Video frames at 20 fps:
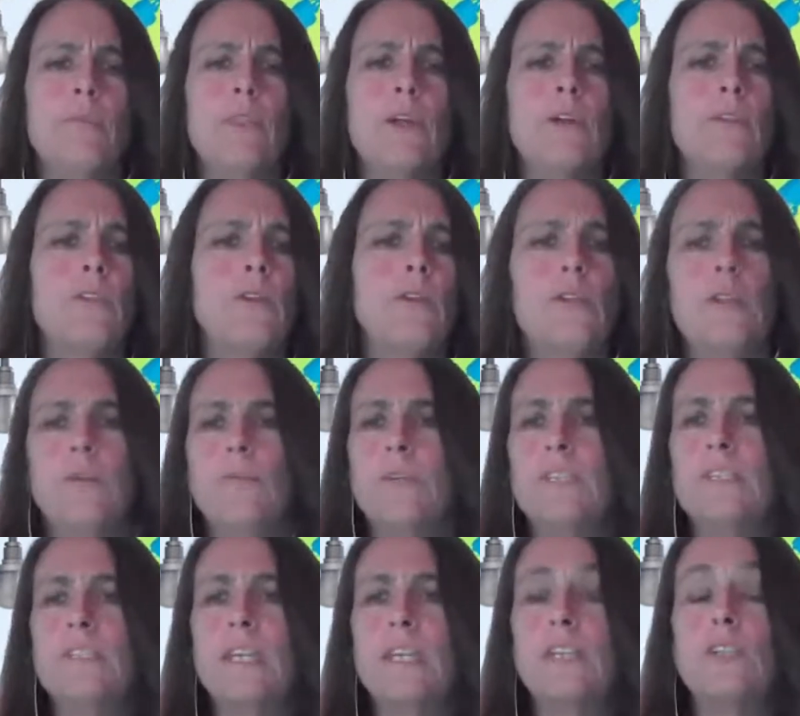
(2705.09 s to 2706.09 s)
They're the only
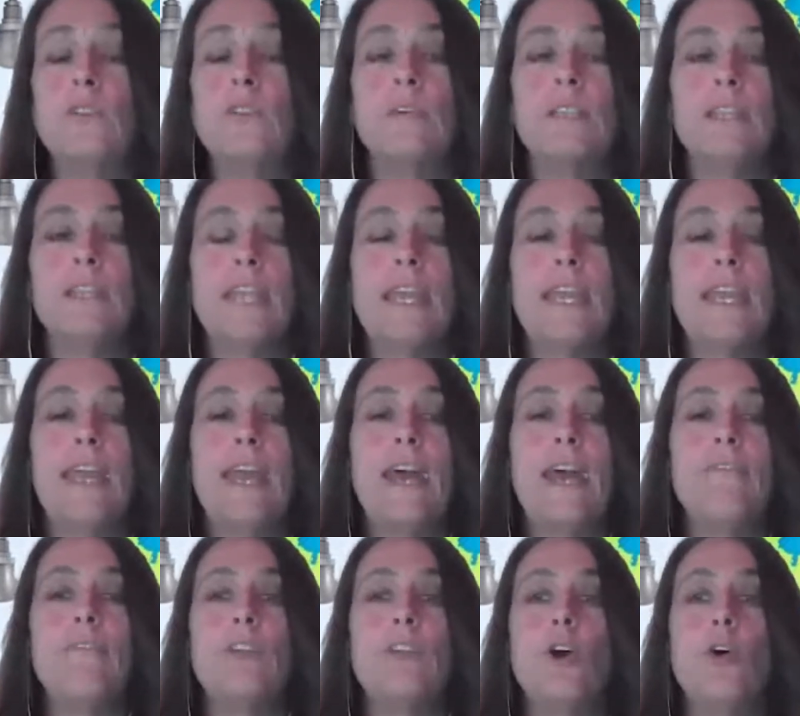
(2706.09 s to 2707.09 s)
ones that can do it. They
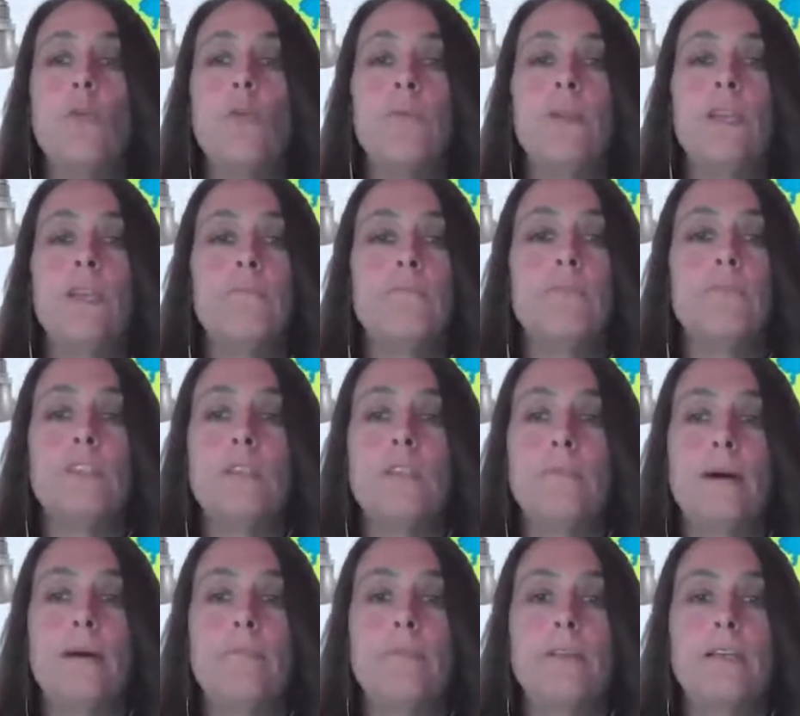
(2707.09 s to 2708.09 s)
have it open up to the
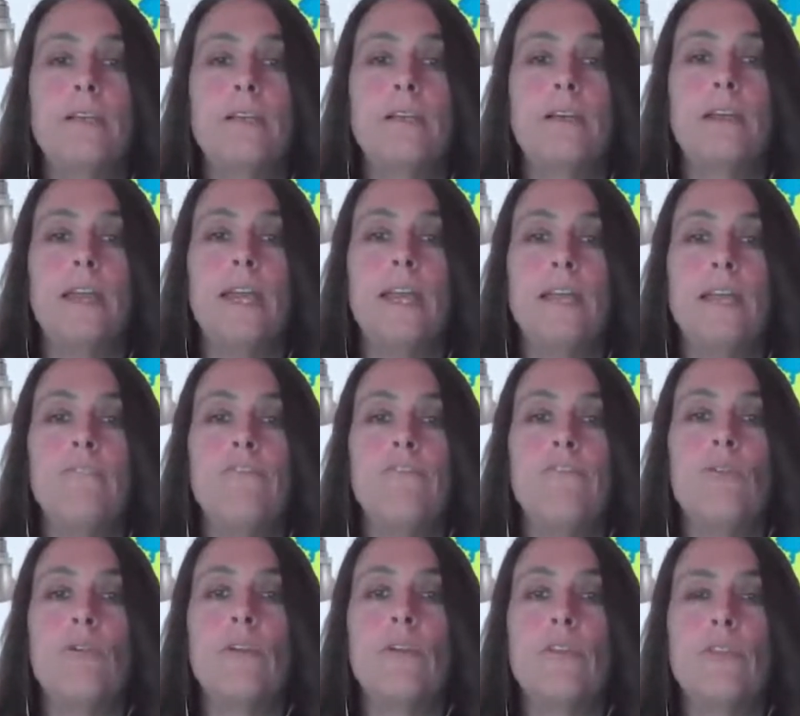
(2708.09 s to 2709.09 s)
public, and
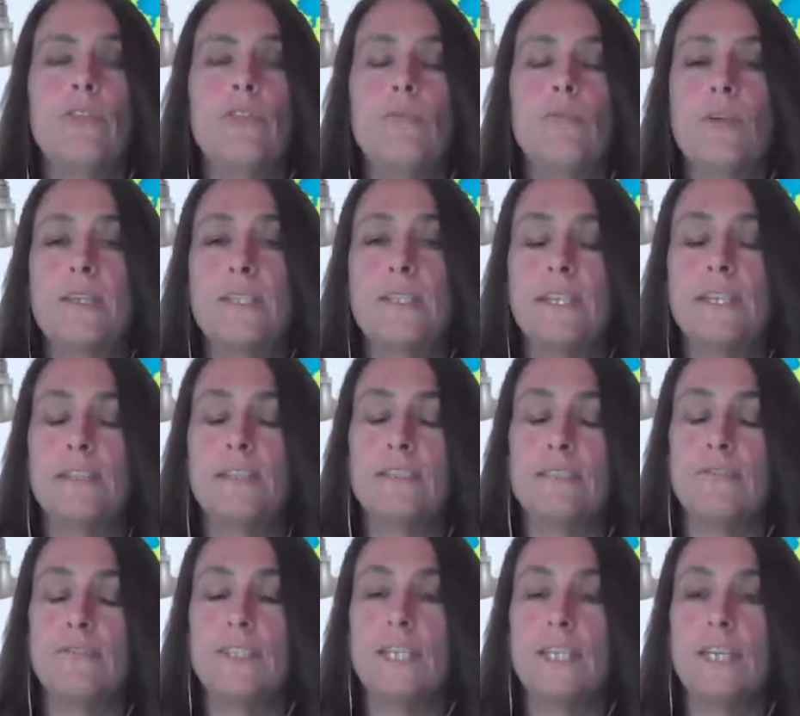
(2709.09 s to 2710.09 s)
for the residents
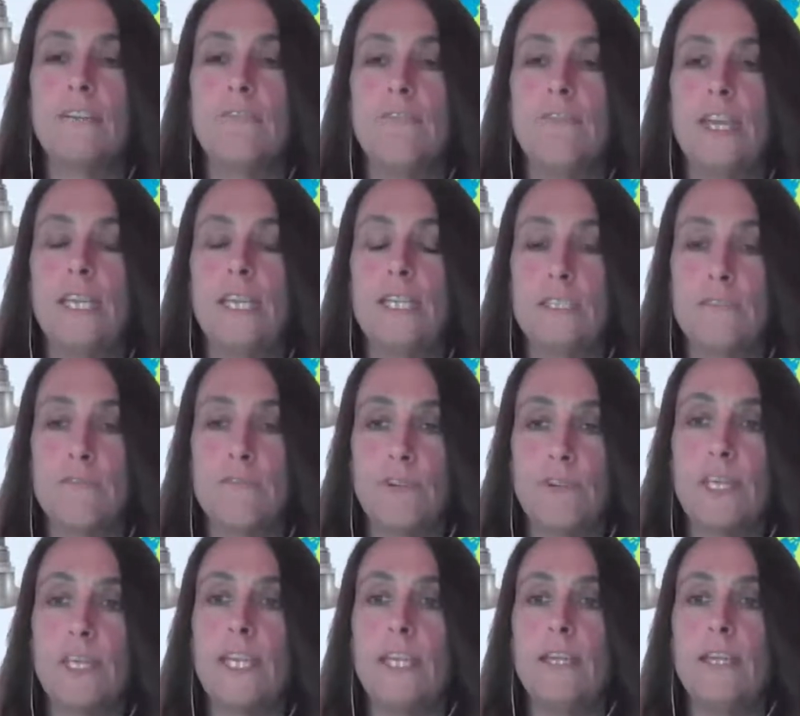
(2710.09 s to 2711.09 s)
of Santa Fe, it's
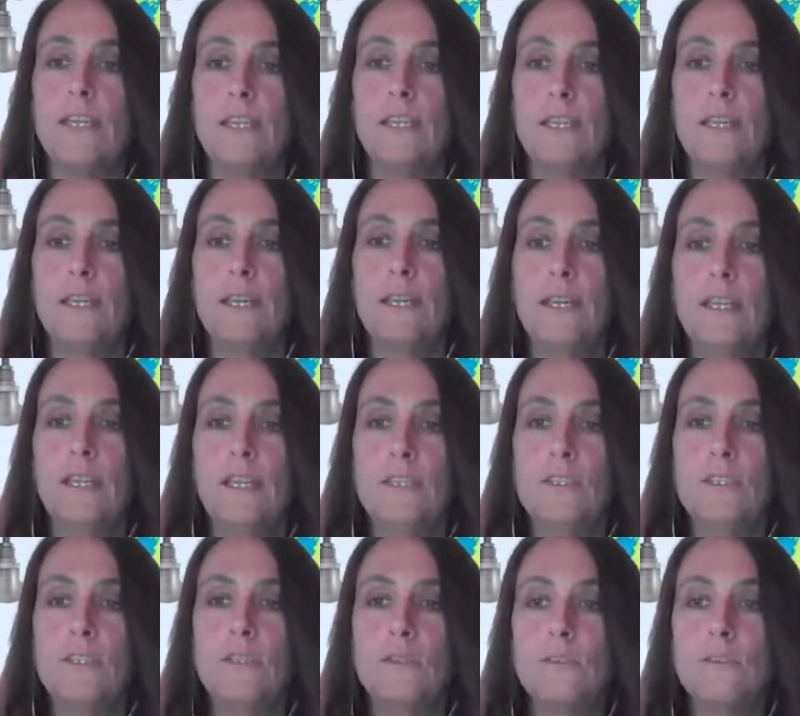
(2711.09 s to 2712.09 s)
free
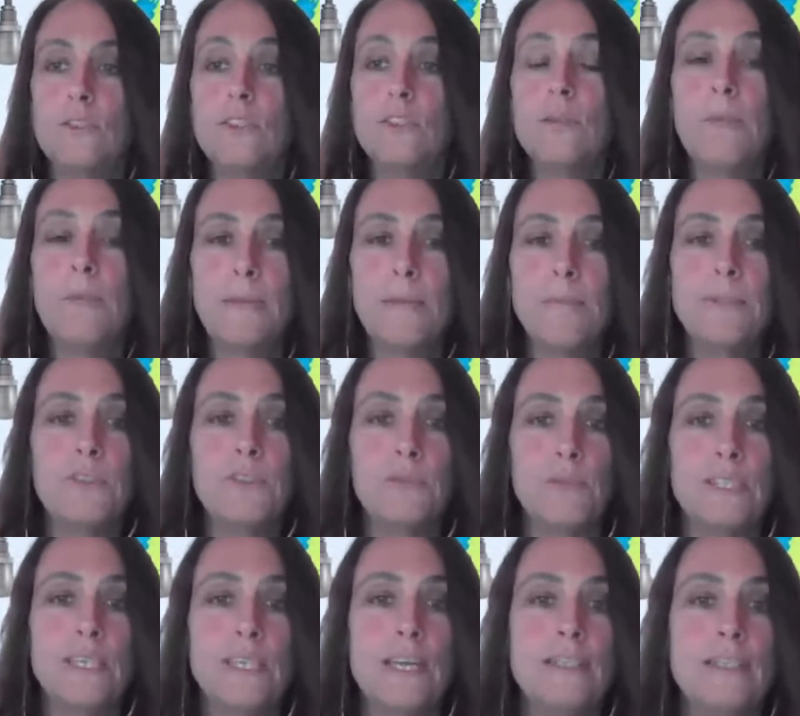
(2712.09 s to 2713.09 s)
to be able to
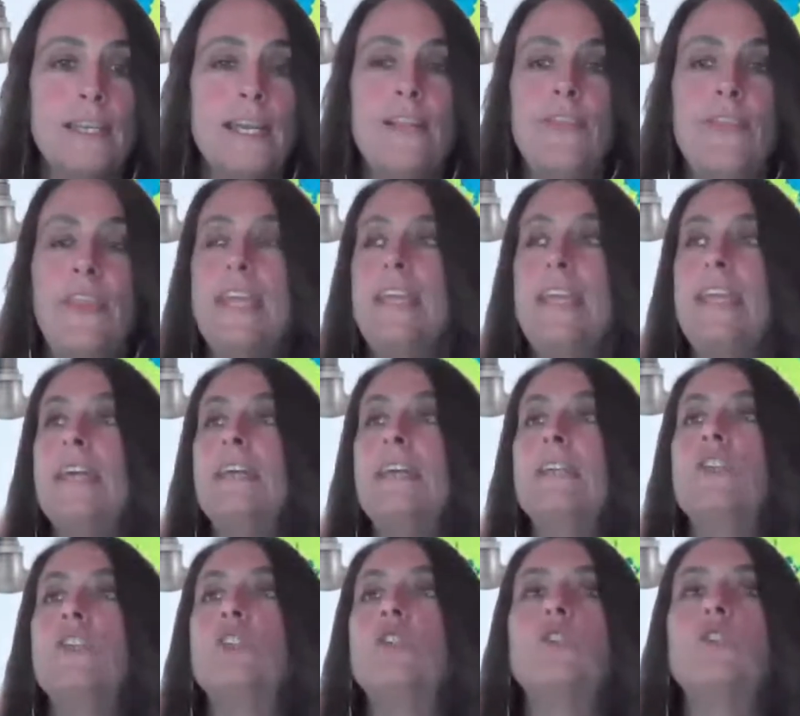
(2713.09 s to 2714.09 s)
attend it. And they
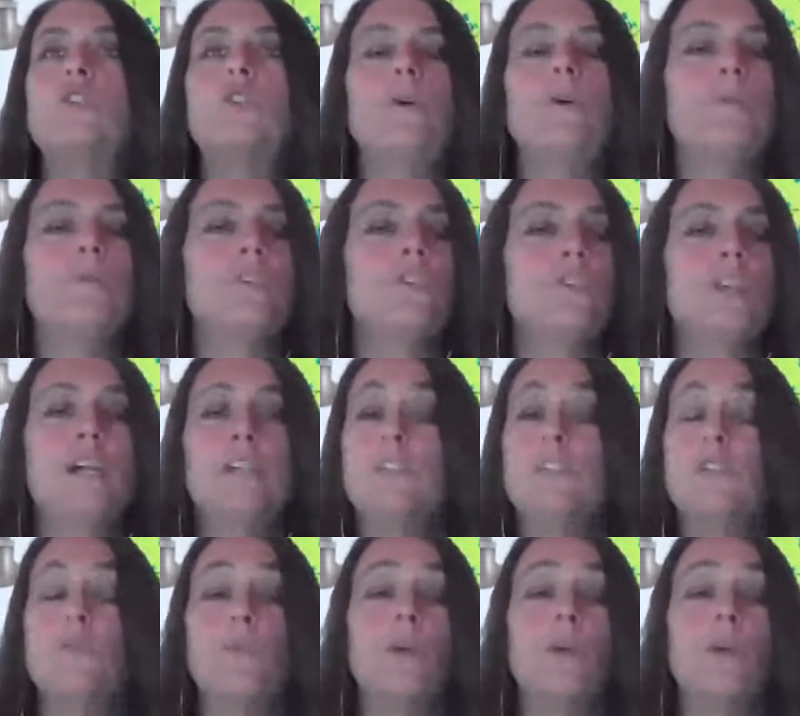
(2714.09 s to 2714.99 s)
get so much knowledge.